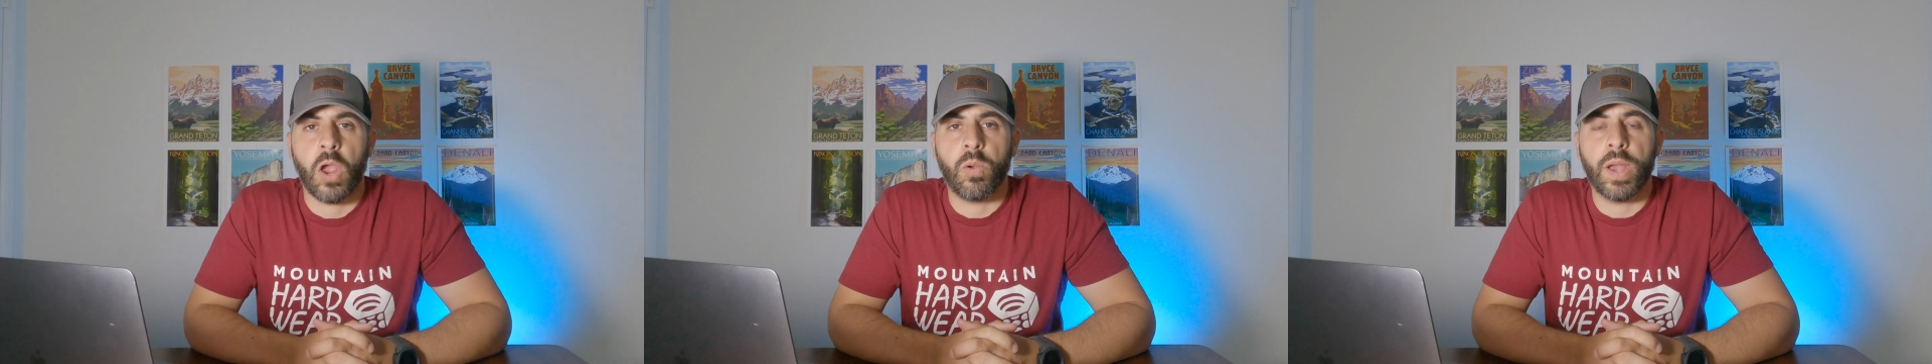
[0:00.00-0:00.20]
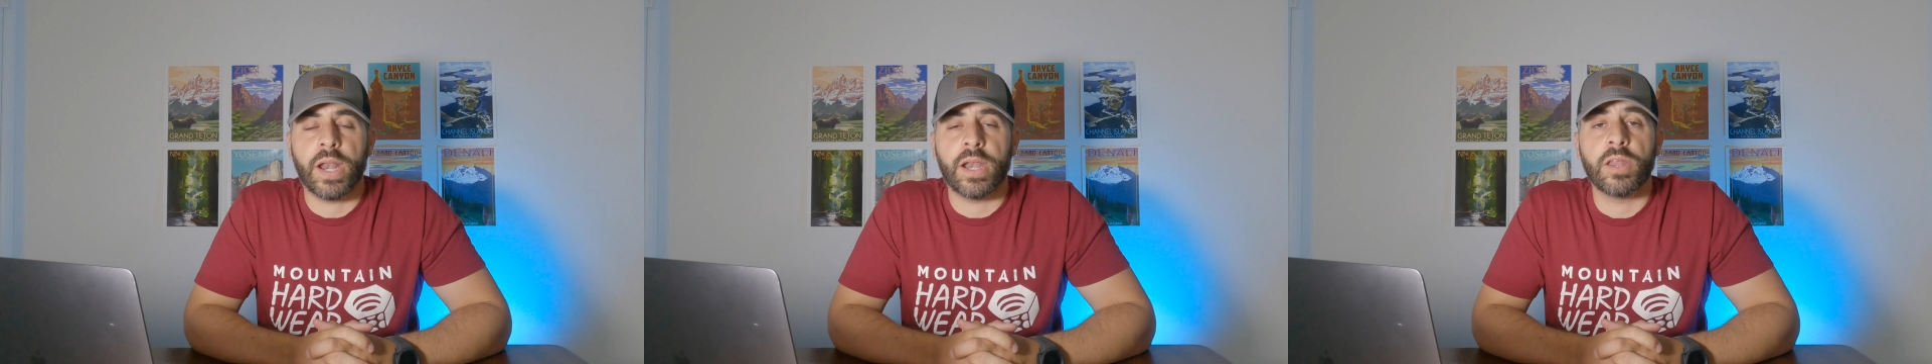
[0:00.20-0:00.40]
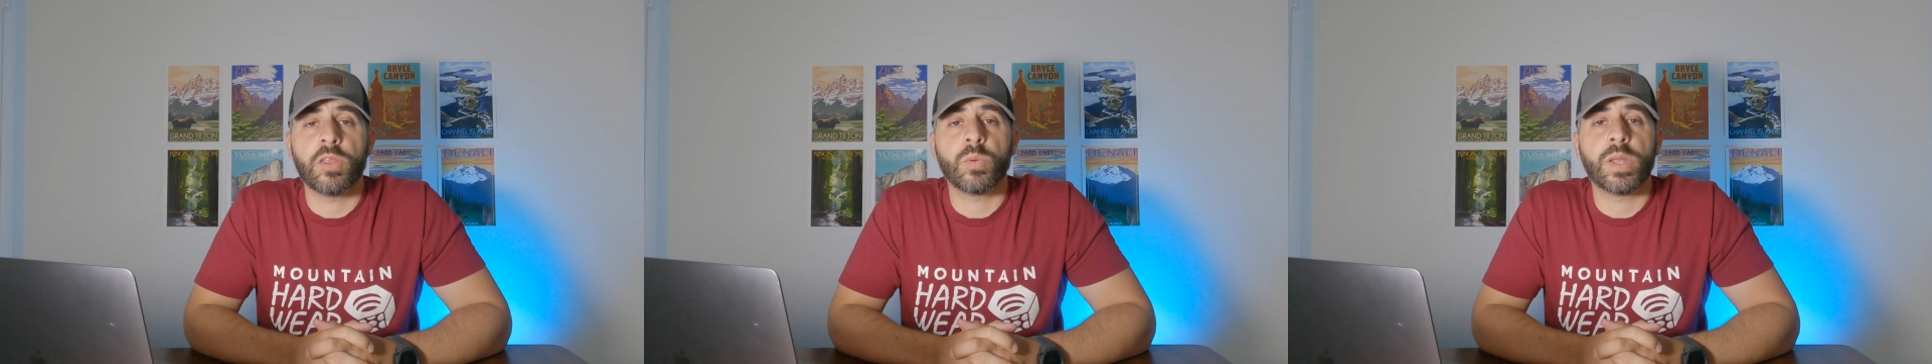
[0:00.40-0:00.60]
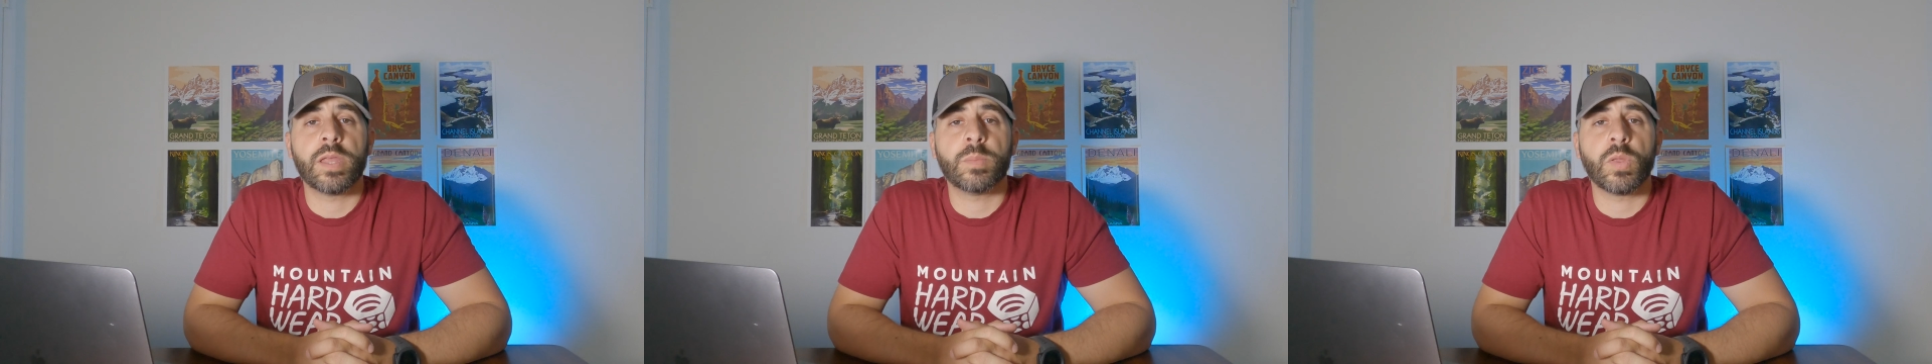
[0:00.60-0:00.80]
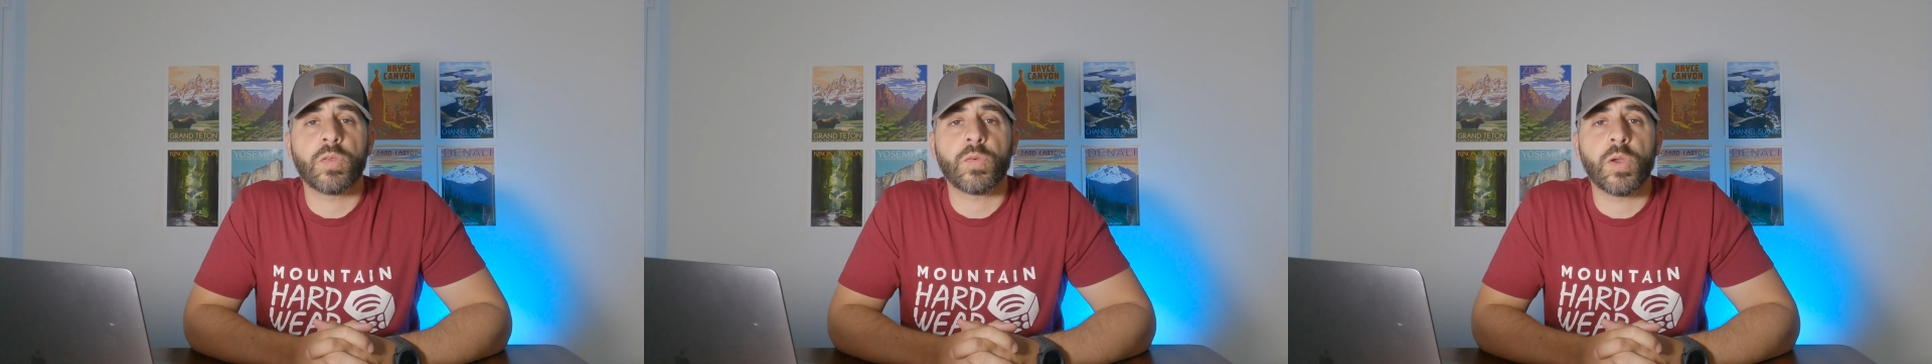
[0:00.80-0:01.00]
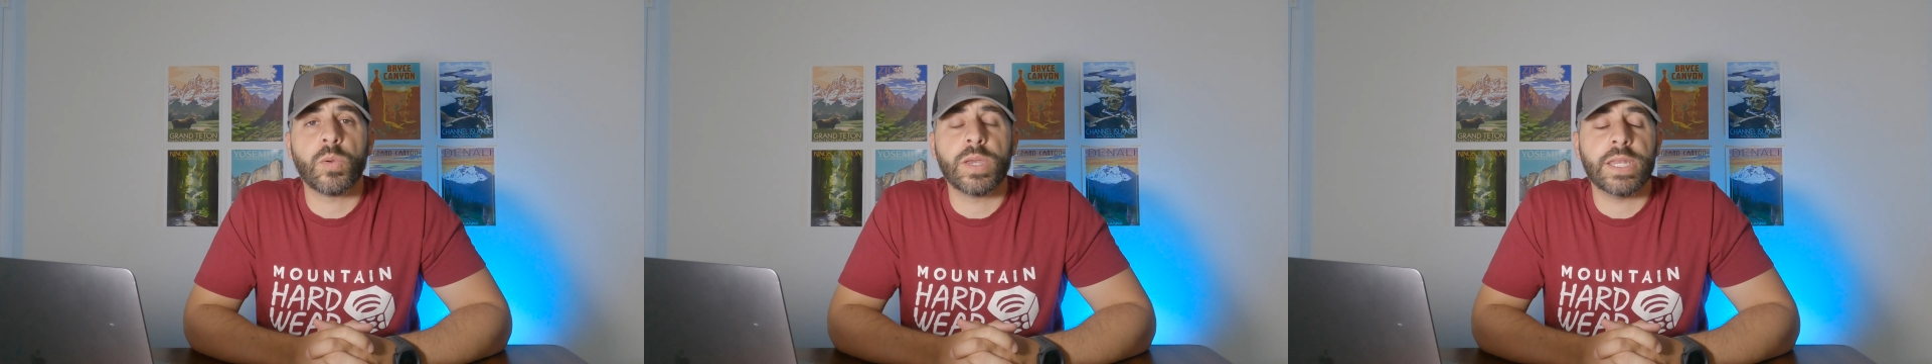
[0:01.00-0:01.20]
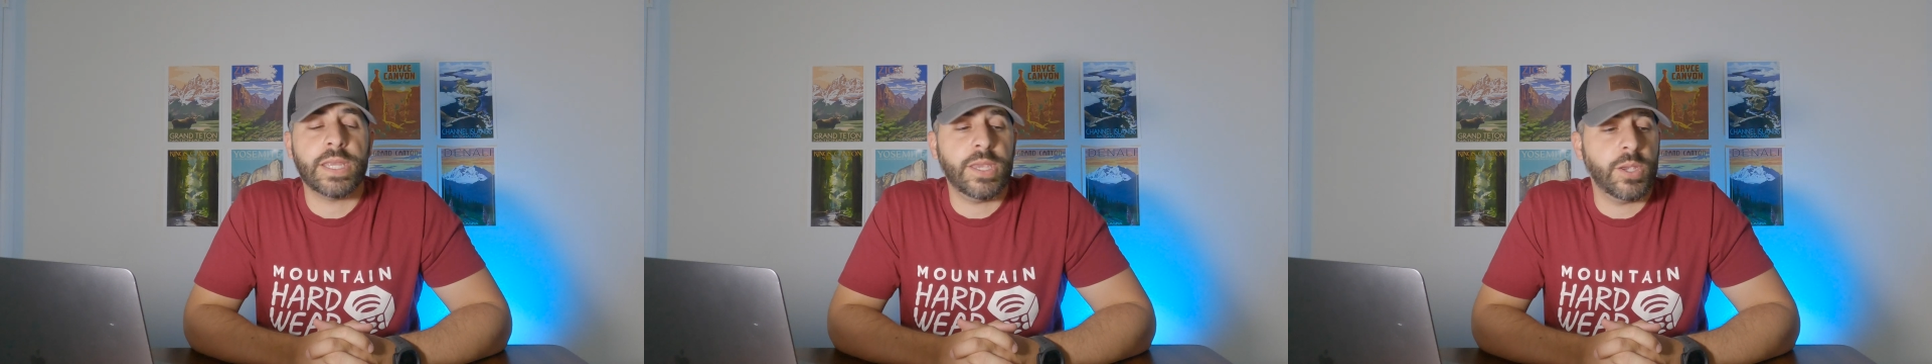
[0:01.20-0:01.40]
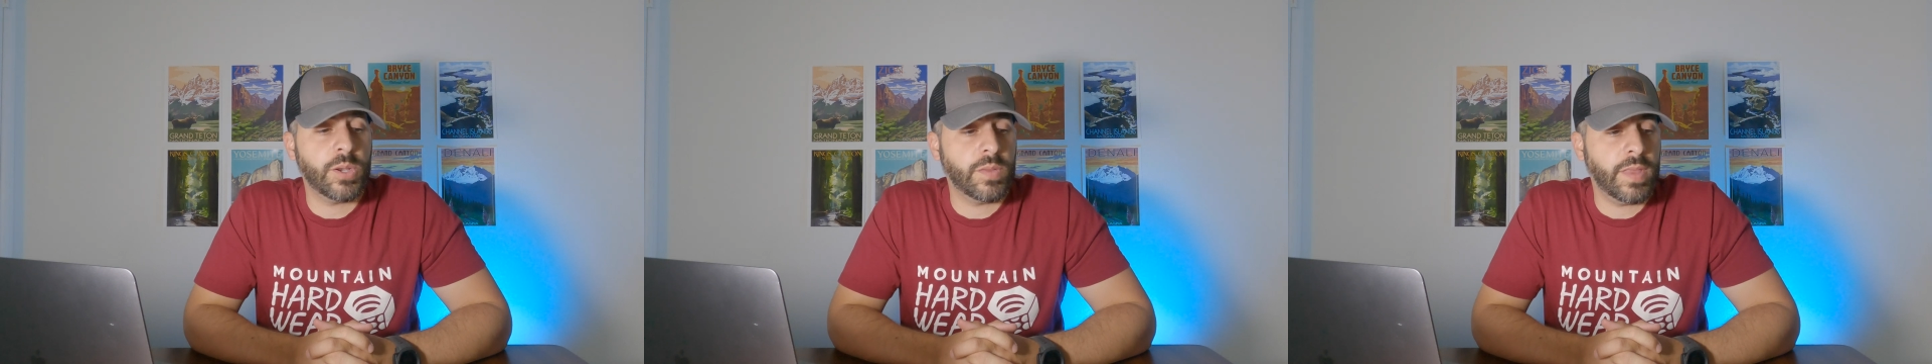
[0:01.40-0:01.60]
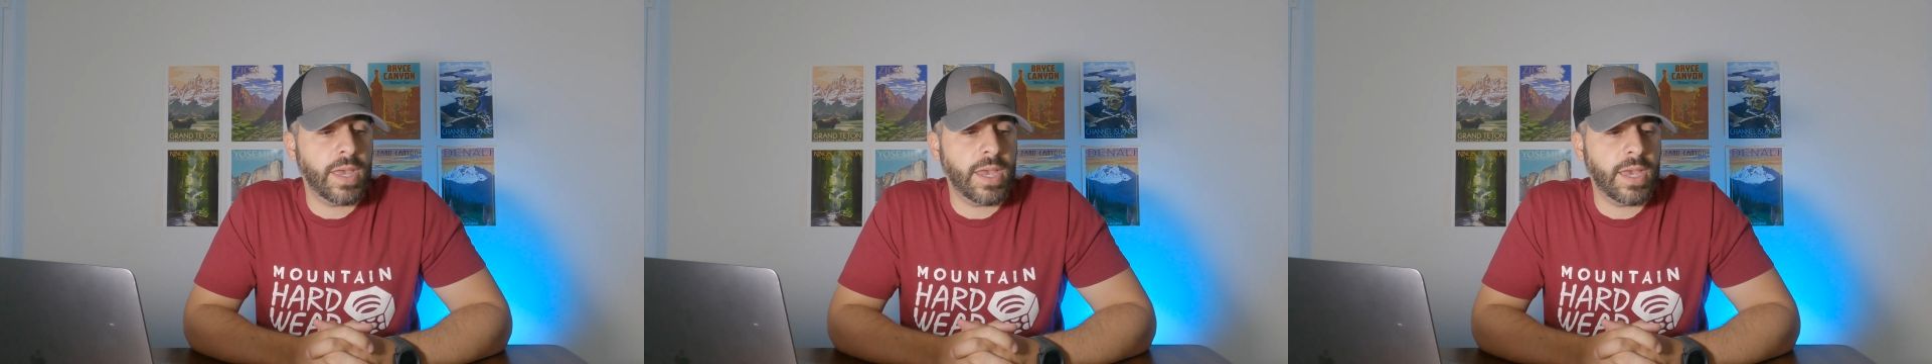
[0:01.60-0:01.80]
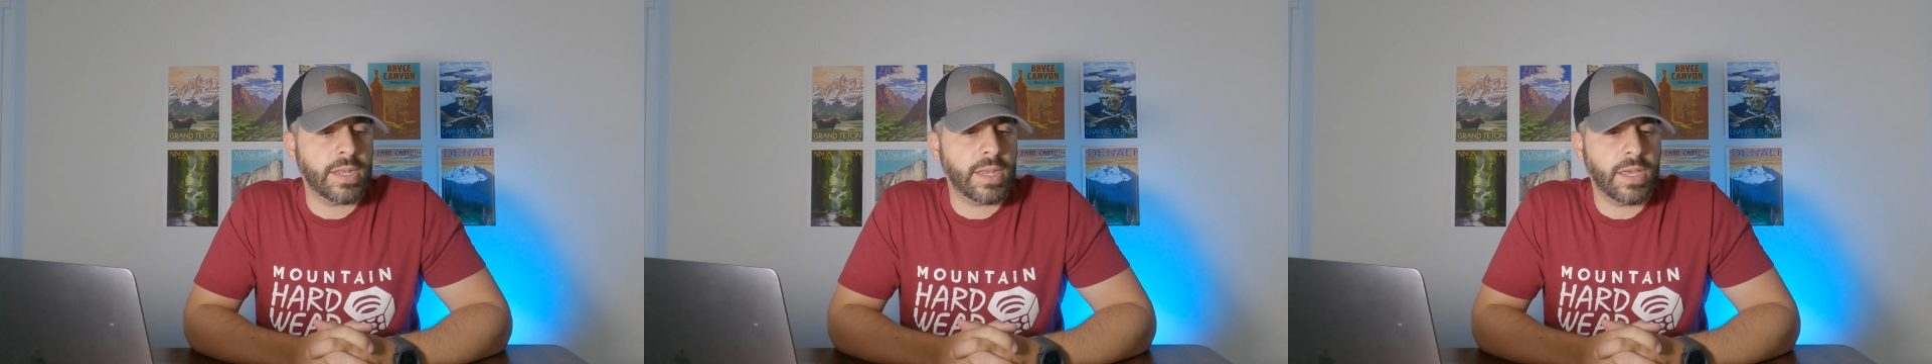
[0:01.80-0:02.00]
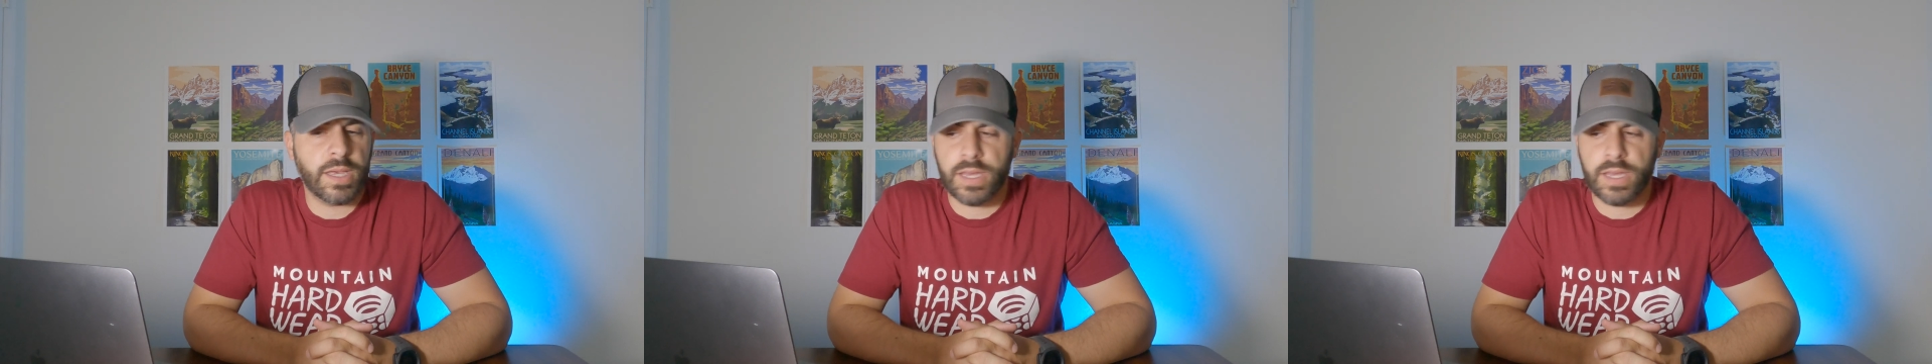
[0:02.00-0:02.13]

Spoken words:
All right, another one I'm going to throw in here that